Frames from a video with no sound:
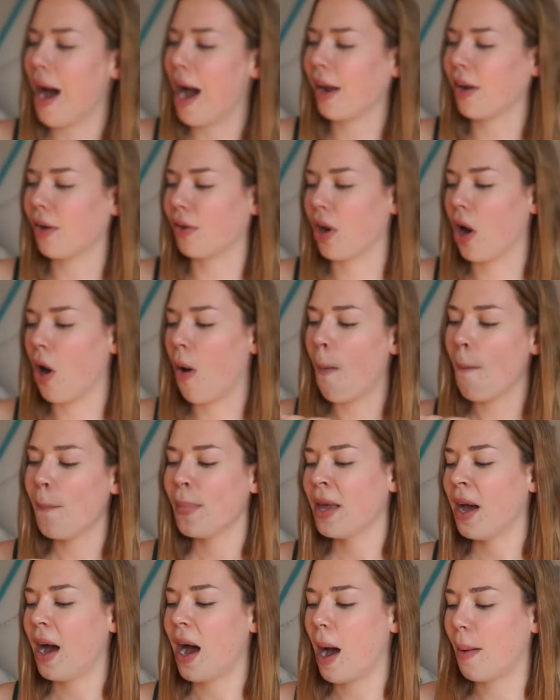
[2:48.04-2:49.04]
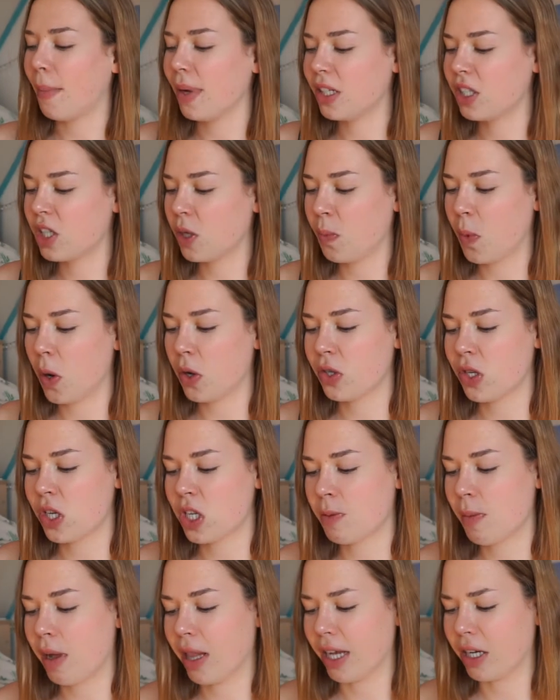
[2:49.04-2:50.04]
I don't know. It's supposed to
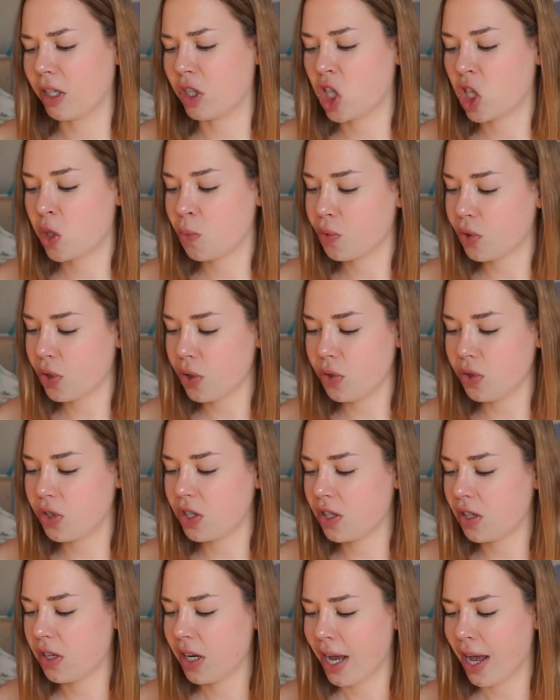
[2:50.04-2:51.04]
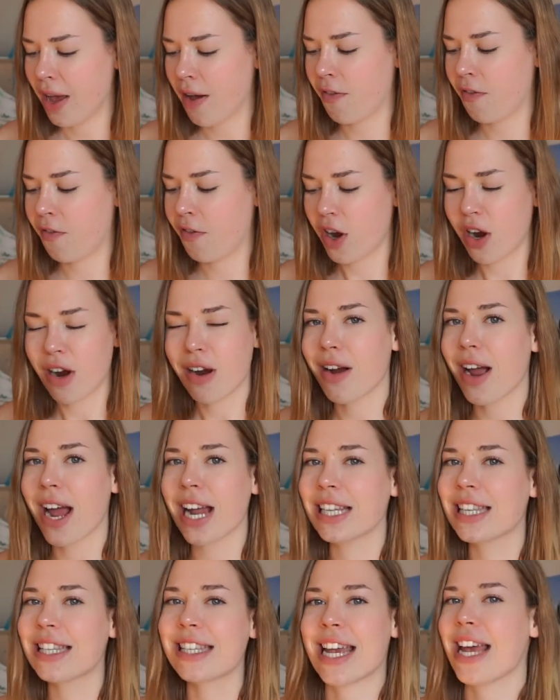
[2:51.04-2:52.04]
smell like spruce, fir,
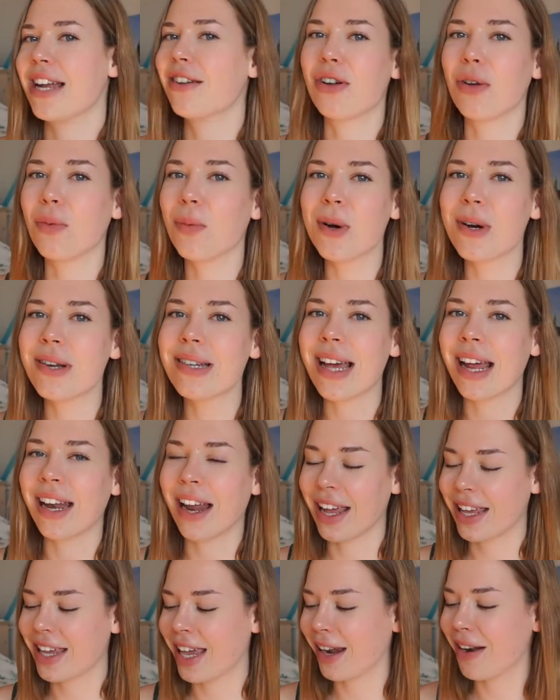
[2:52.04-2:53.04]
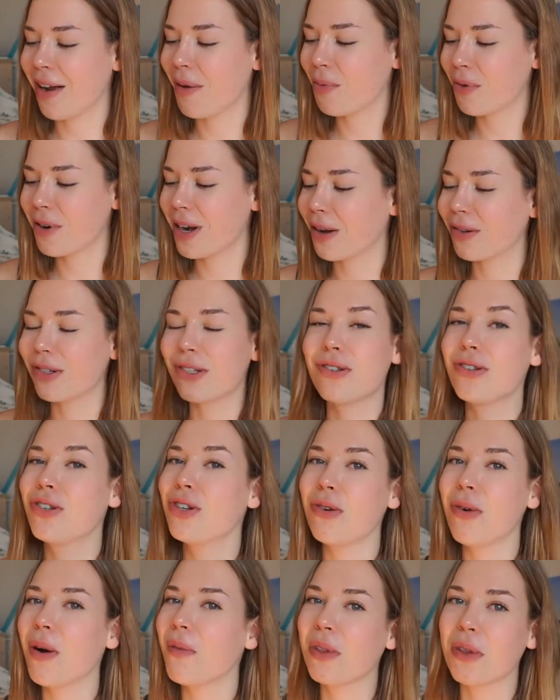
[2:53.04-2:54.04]
and sandalwood, and I cannot pronounce
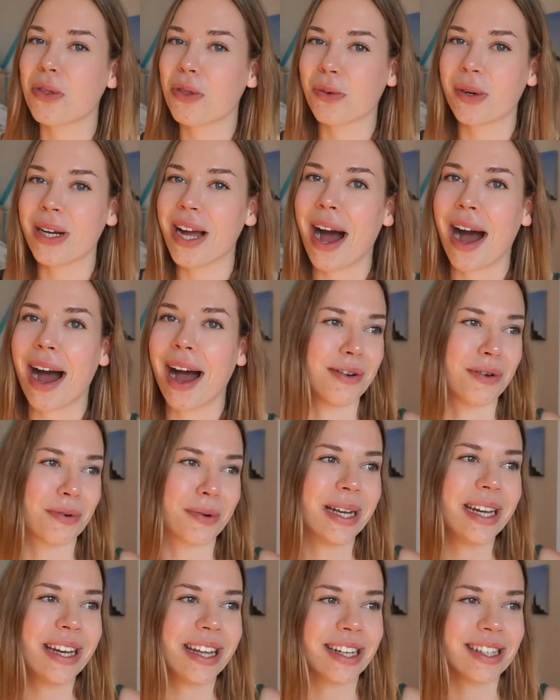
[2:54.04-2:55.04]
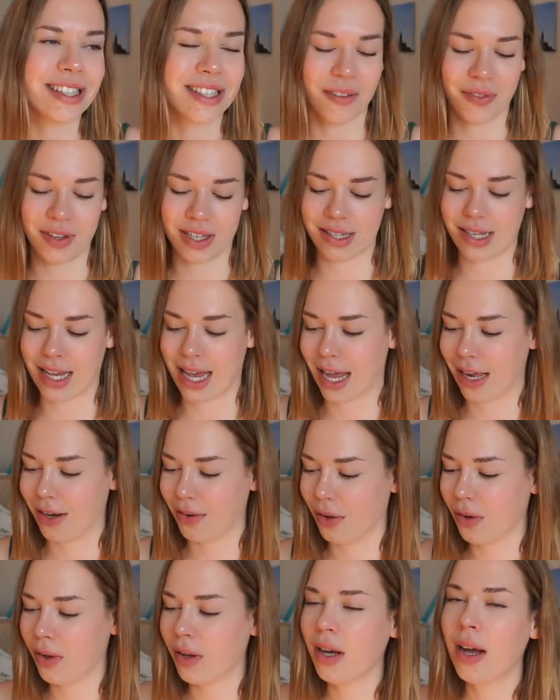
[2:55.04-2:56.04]
2 of the 3 ingredients of this
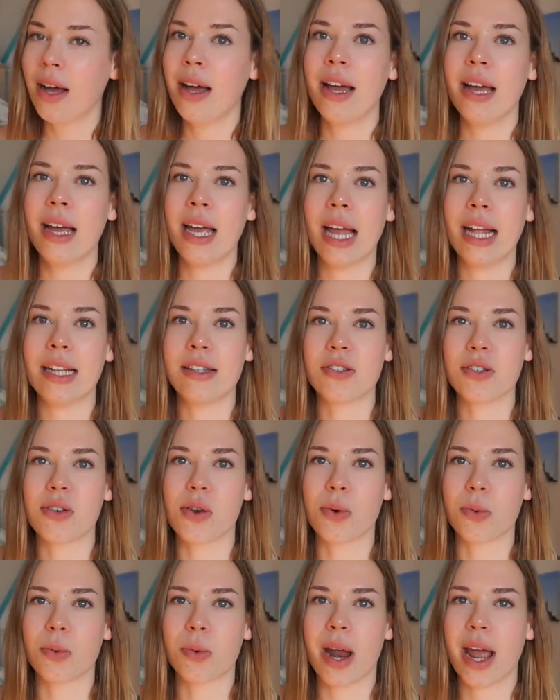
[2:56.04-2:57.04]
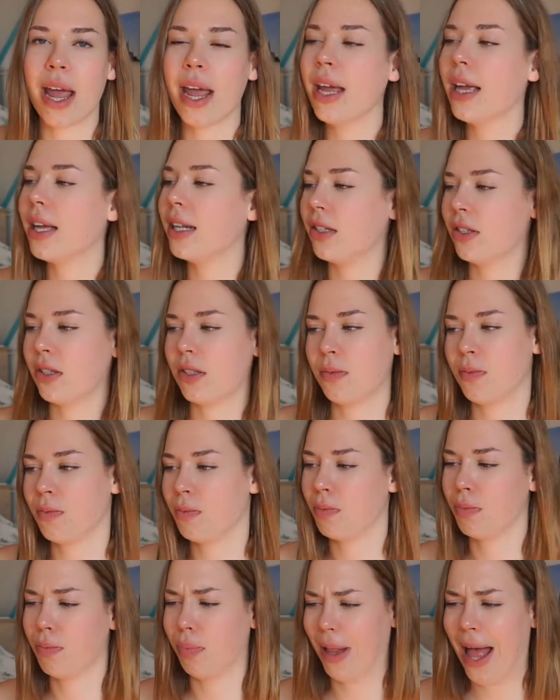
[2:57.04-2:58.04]
candle. It's gray, it's
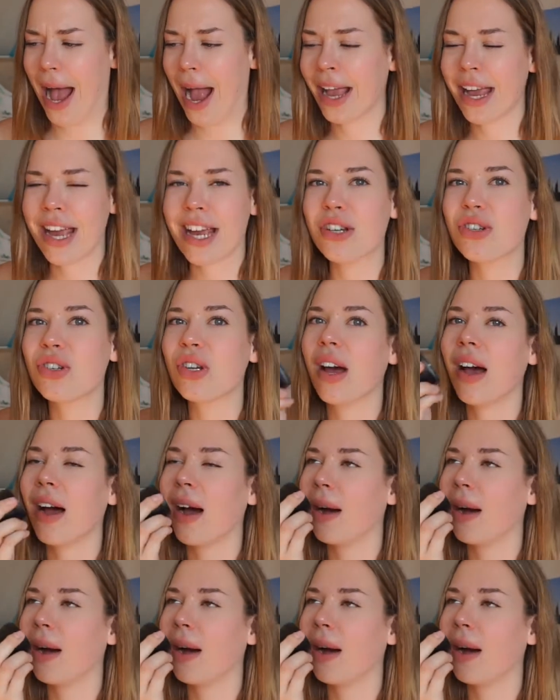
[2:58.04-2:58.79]
blackish.